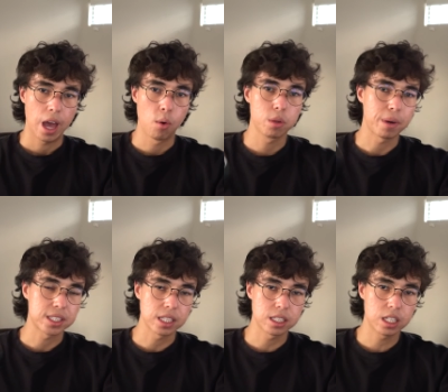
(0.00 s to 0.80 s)
And with my
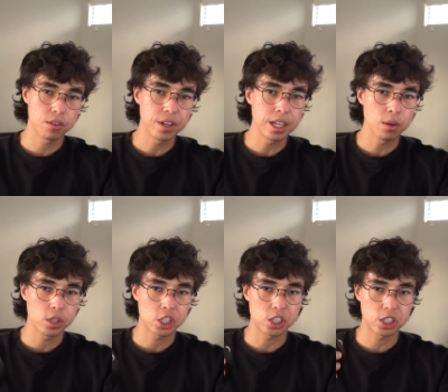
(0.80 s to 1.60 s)
sensitivity,
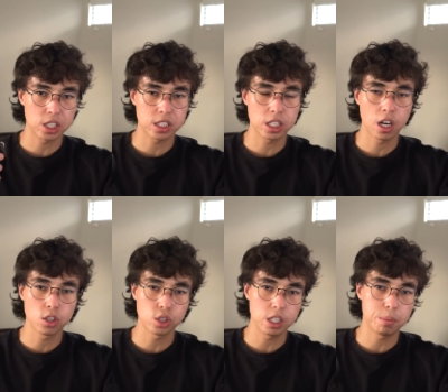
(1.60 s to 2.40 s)
which is
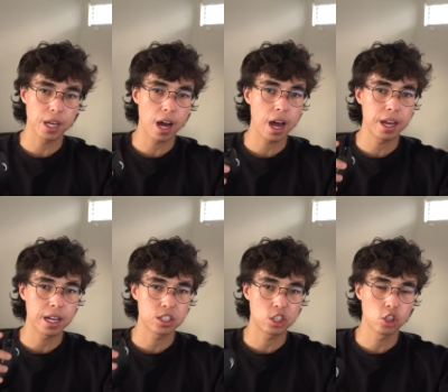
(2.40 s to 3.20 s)
1600 DPI
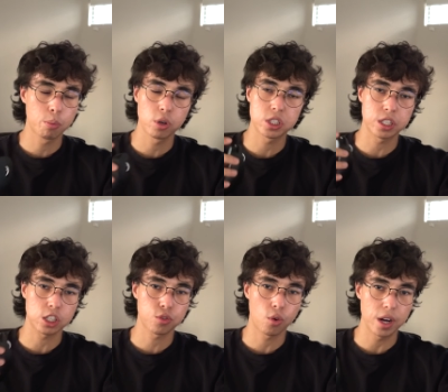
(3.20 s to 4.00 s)
and
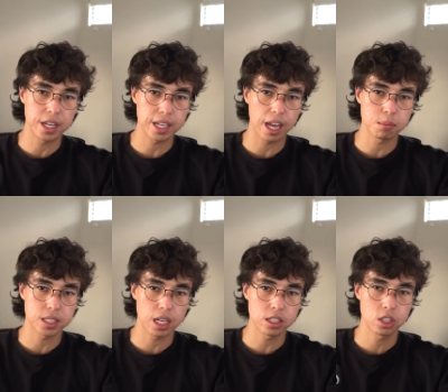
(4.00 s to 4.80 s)
0.64 in game
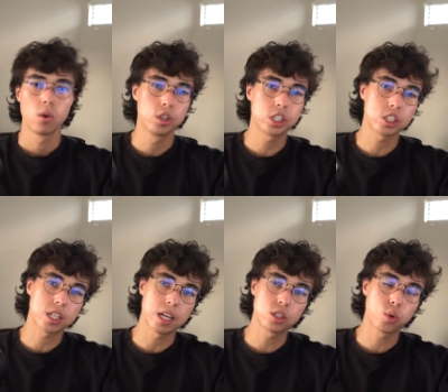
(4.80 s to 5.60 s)
sense, which is
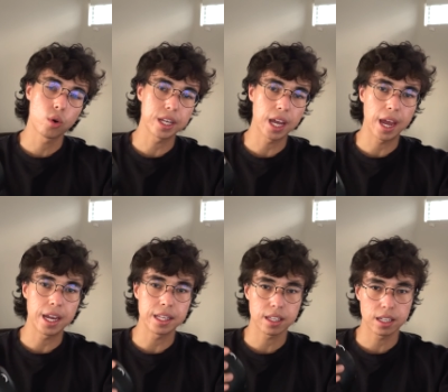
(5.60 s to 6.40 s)

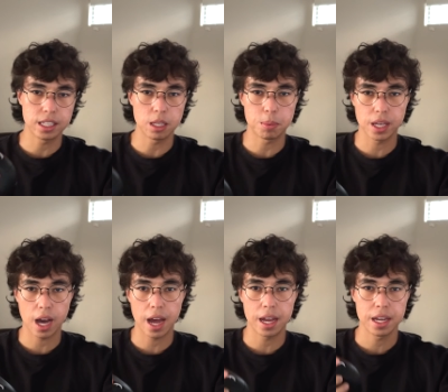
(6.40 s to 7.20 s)
1028
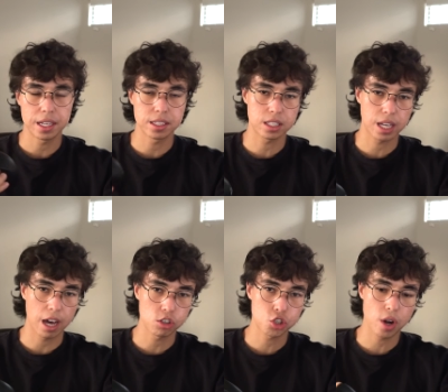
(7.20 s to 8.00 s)
EDPI in
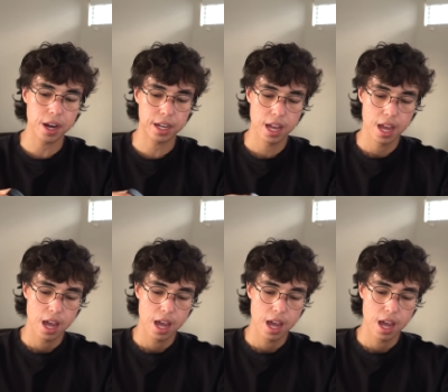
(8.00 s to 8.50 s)
Counter-Strike,